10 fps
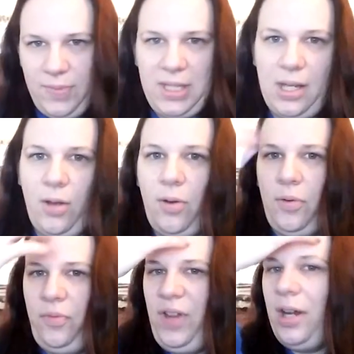
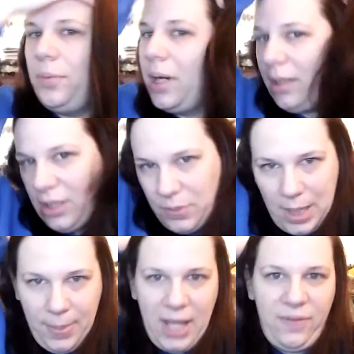So very rarely do
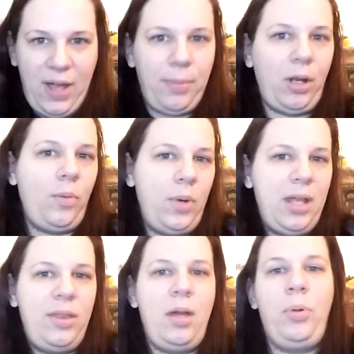I buy fabric
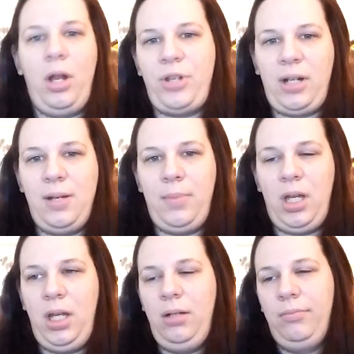with a project in
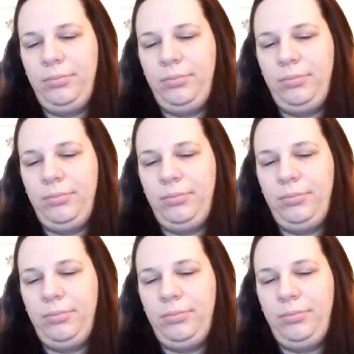mind.